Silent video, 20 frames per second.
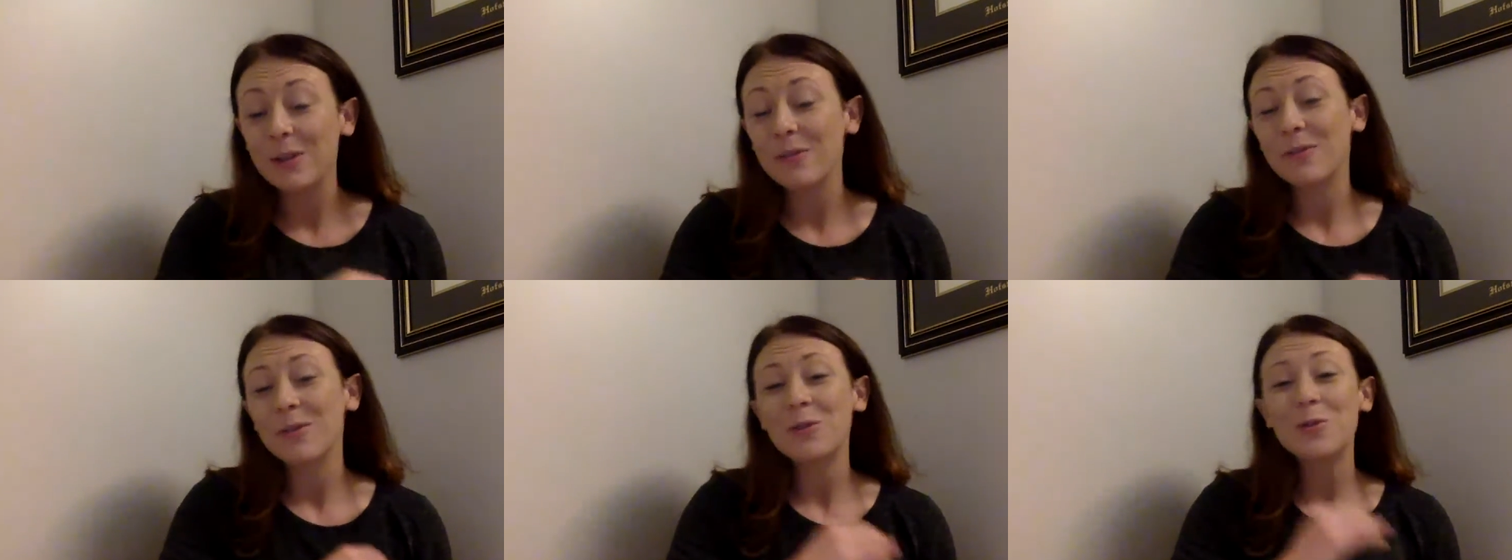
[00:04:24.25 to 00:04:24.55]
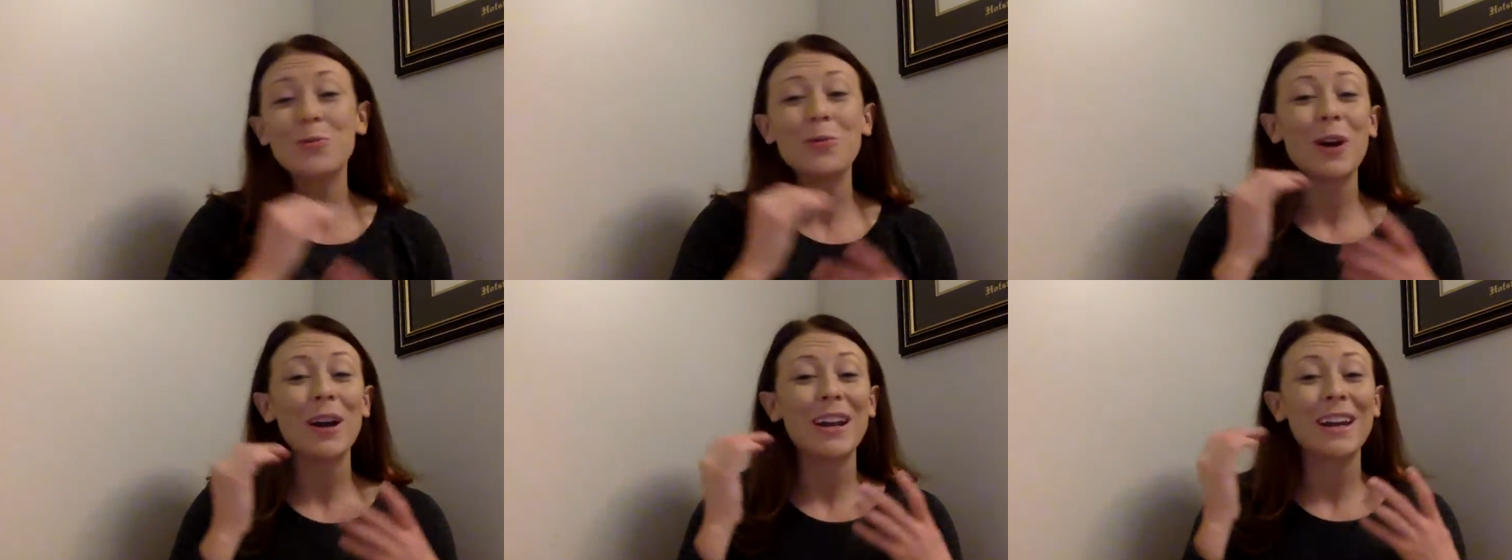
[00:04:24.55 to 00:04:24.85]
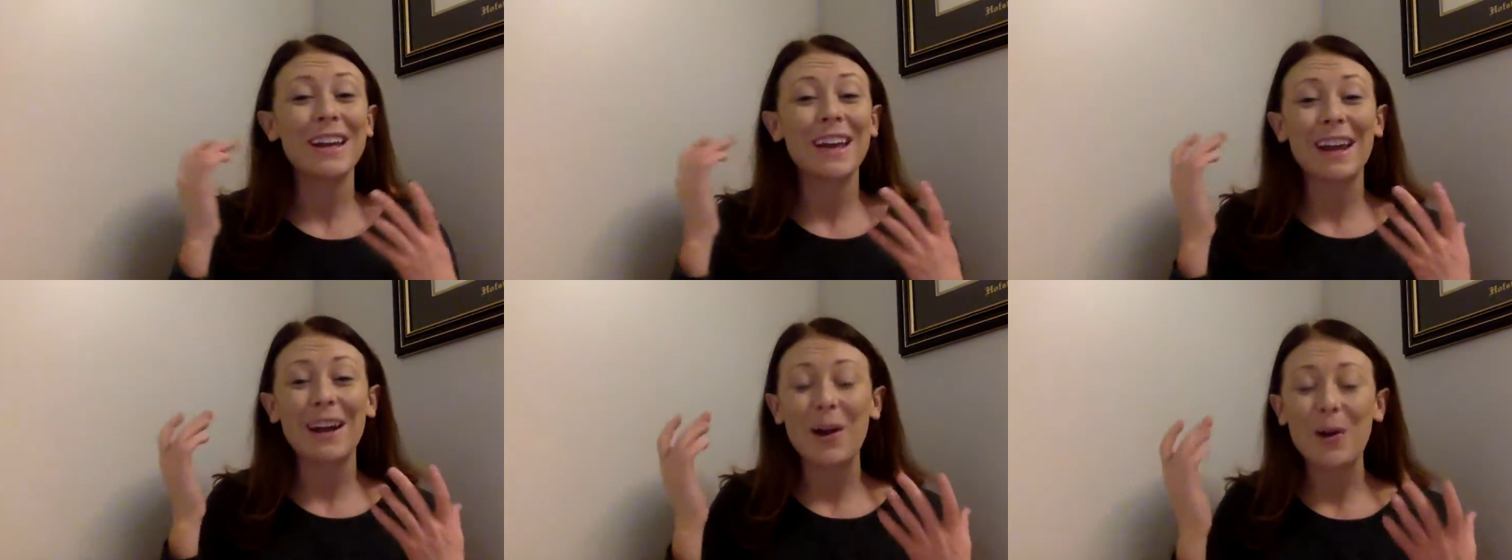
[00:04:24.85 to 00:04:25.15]
If you
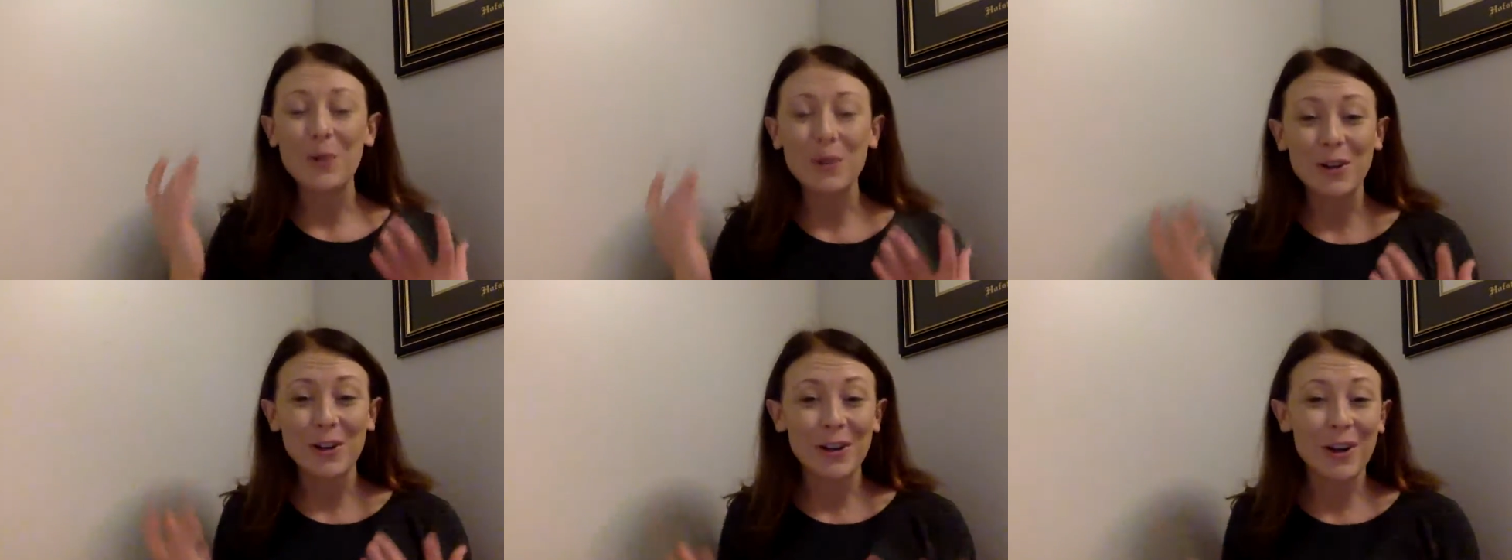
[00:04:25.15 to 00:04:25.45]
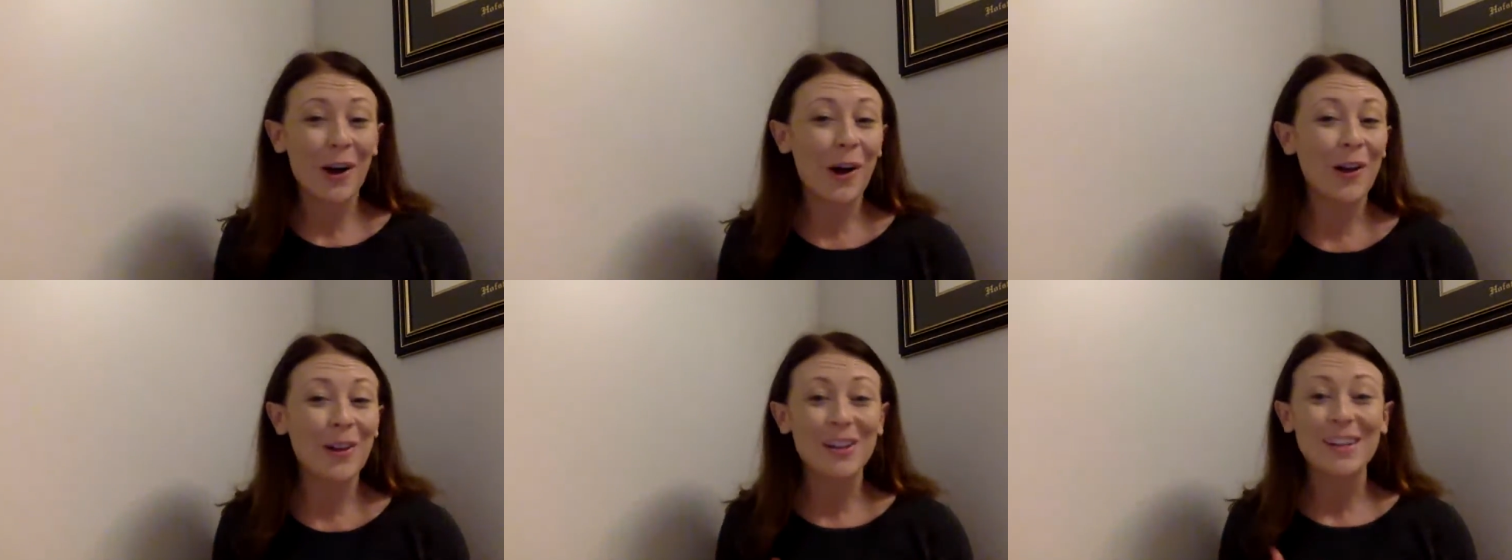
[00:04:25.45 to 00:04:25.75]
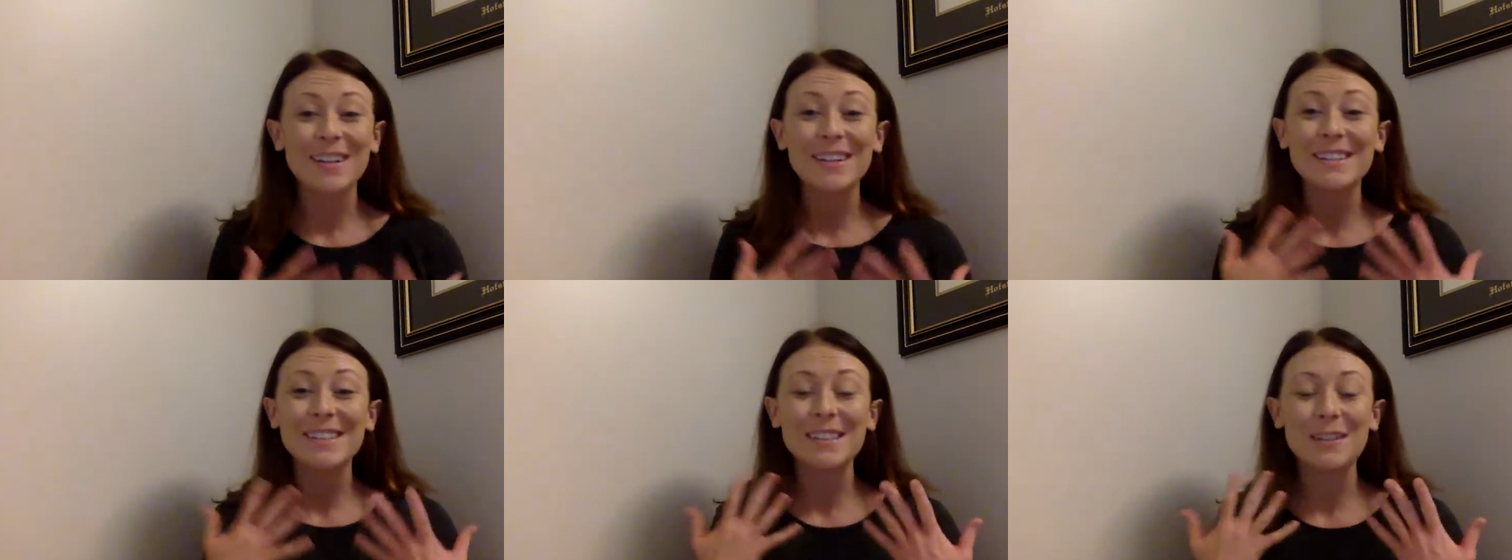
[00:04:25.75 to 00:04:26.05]
want to get out your
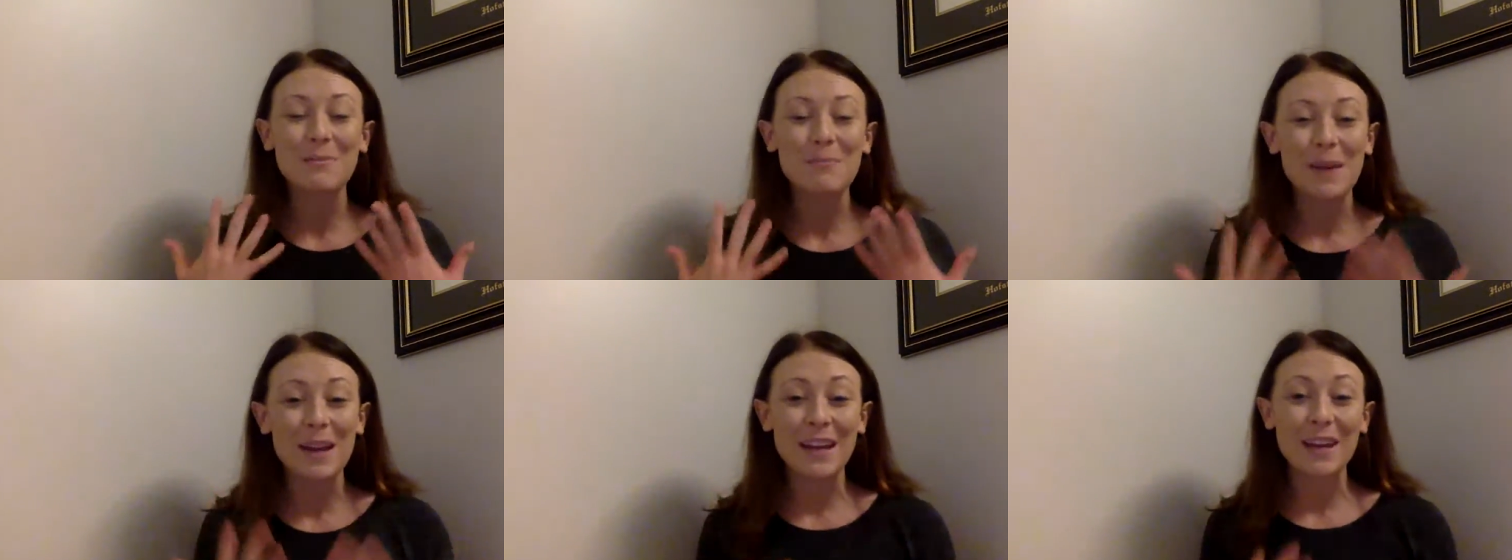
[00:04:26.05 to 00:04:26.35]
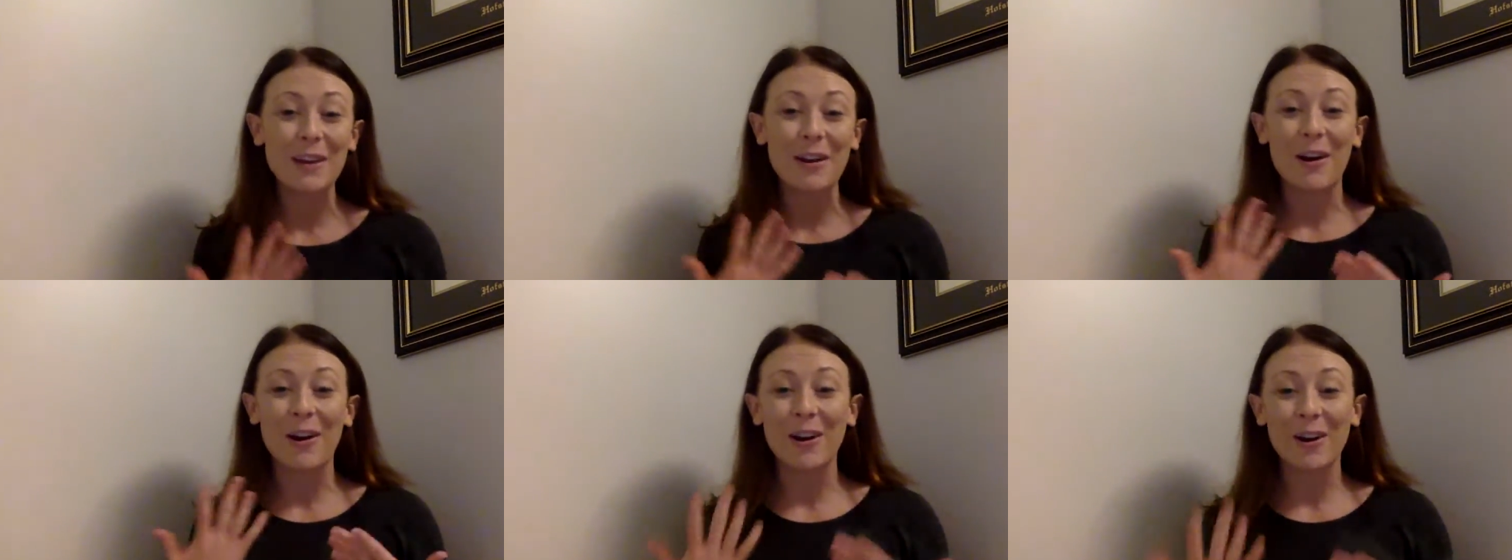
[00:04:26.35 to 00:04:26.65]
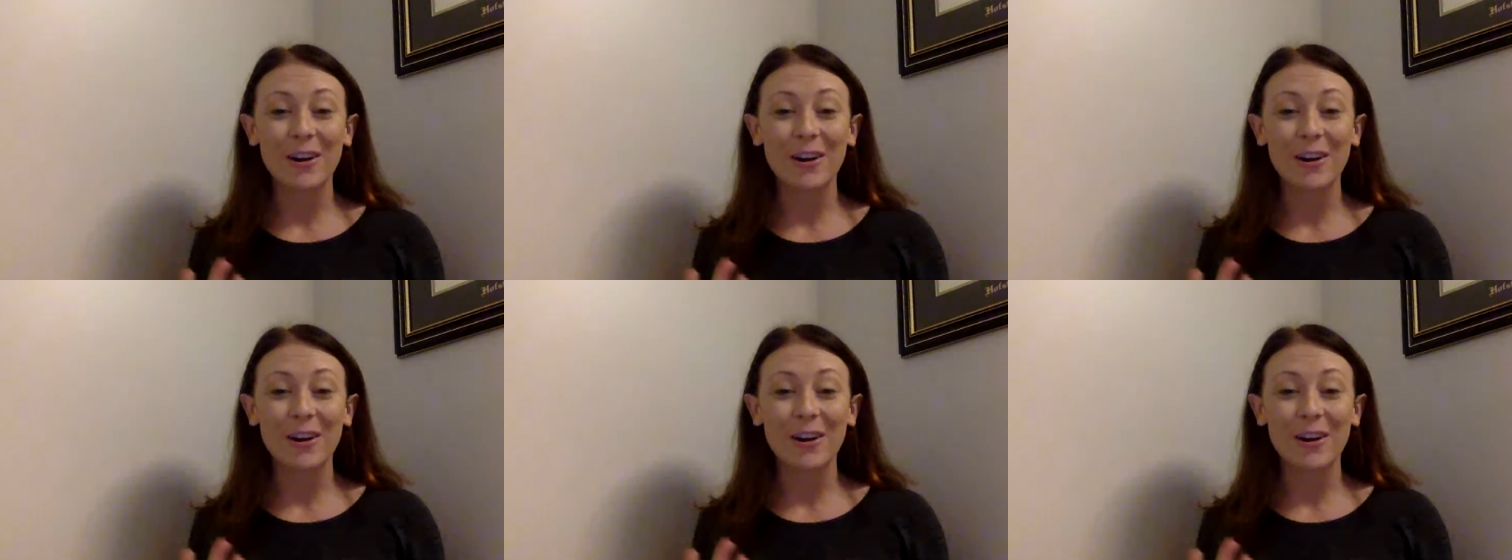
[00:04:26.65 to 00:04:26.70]
colors and make it